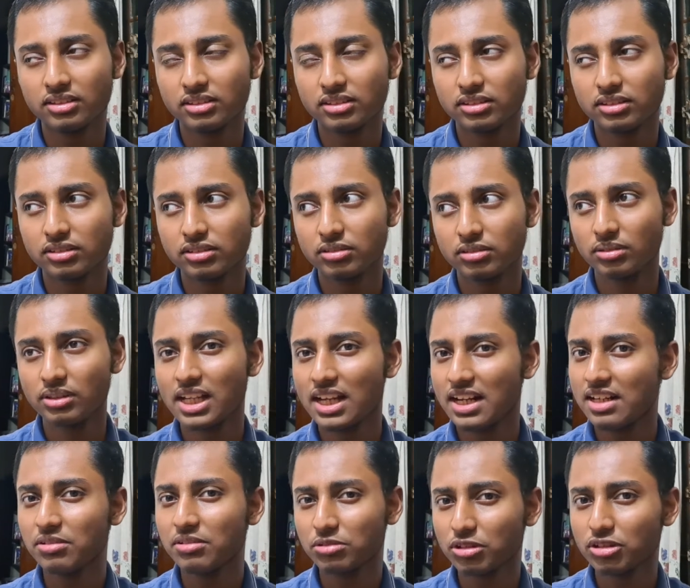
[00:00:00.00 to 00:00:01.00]
So
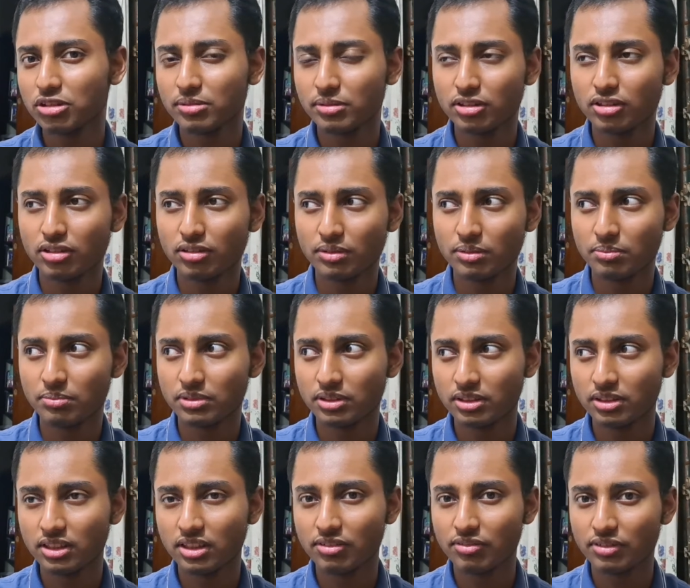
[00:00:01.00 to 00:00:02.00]
around October, November,
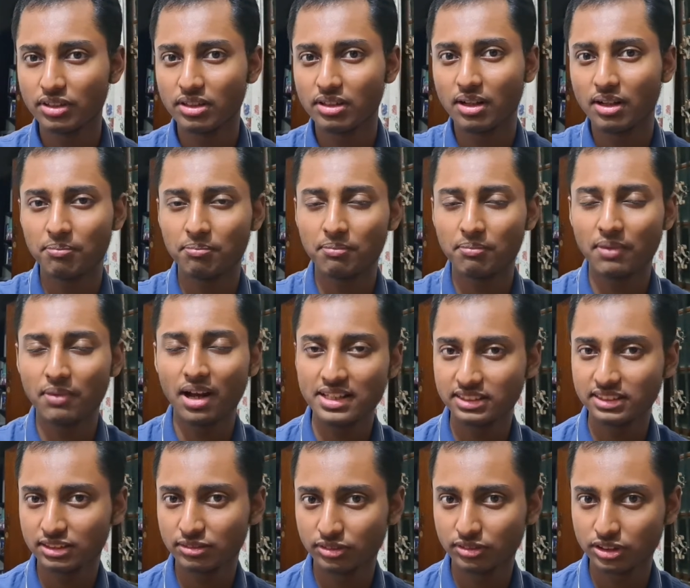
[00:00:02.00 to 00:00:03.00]
like when my
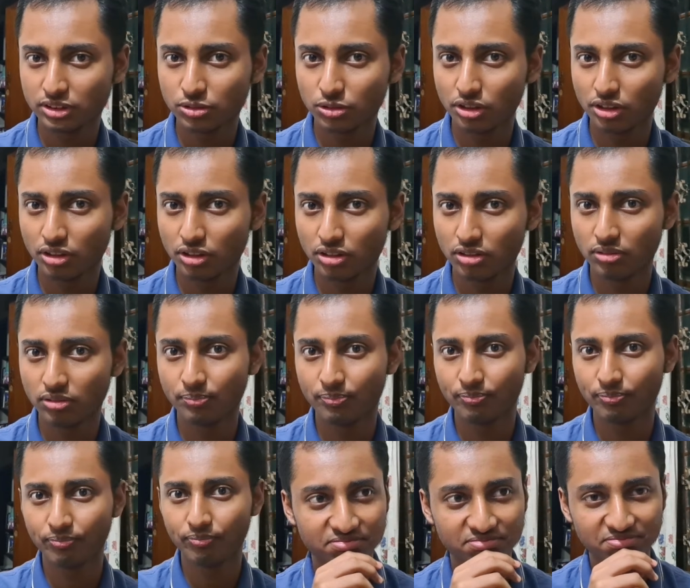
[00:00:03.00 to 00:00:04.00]
exam was going on.
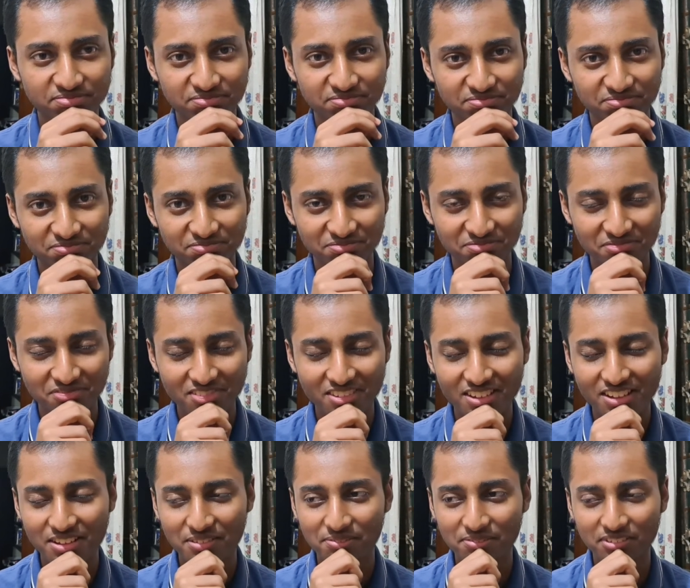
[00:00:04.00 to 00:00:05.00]

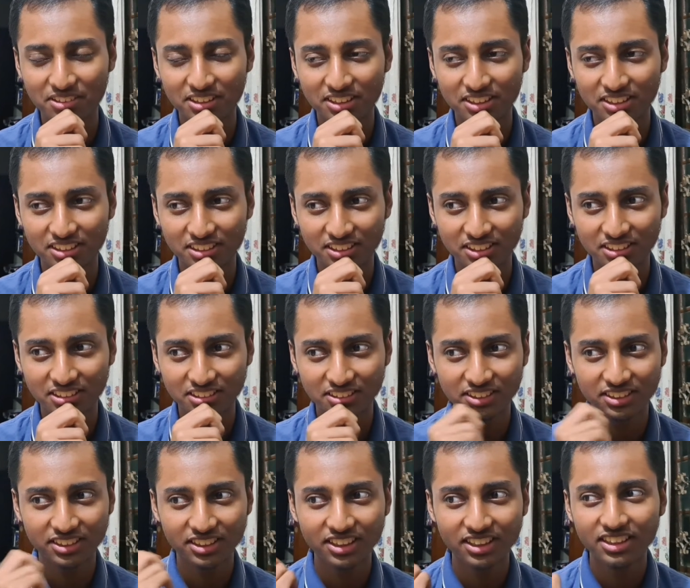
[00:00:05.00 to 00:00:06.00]
But like
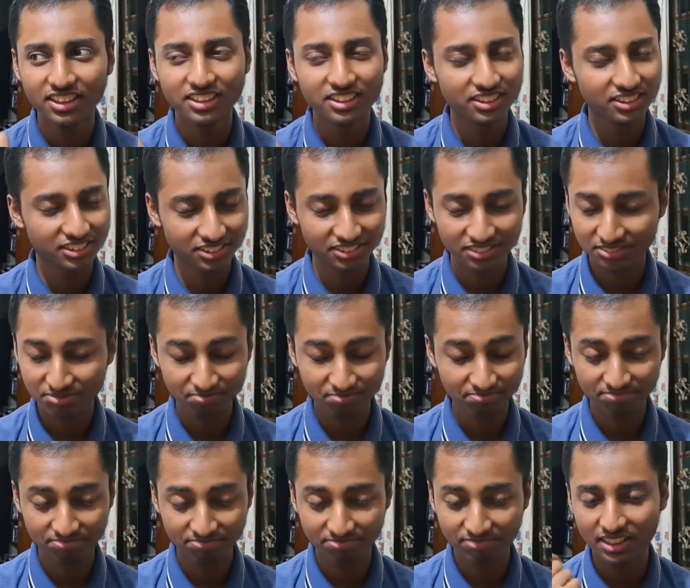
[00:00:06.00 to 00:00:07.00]

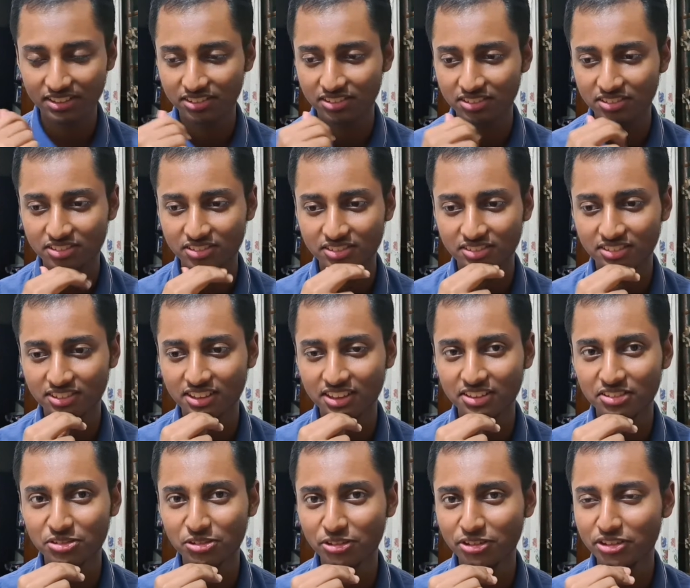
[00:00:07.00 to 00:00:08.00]
man, then
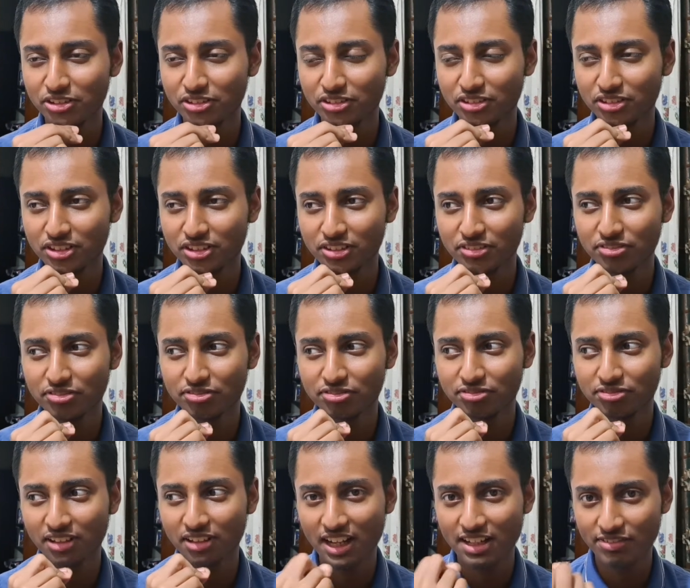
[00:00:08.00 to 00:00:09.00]

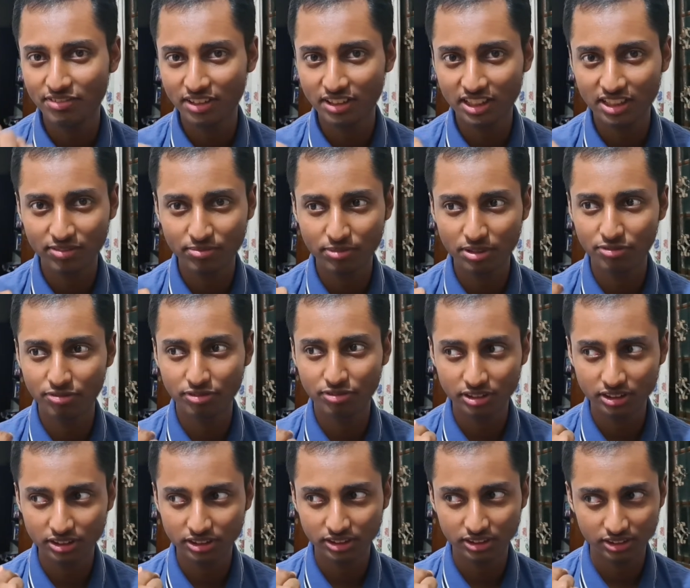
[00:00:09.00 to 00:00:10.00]
2025 I gave my
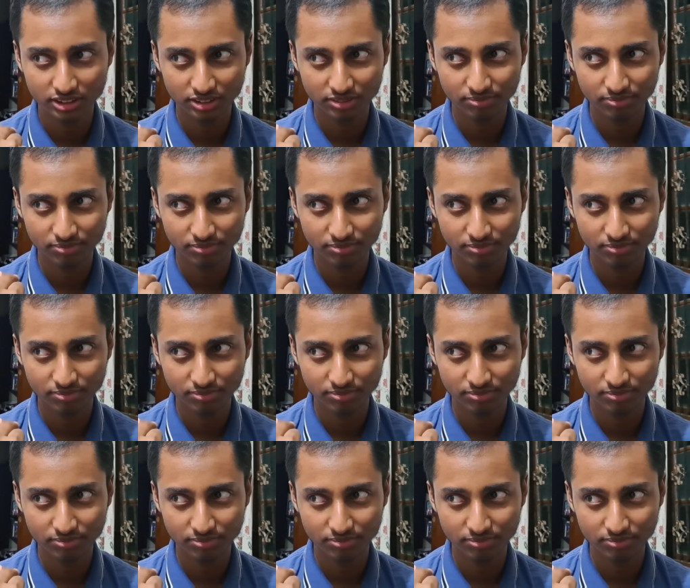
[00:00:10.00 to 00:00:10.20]
first.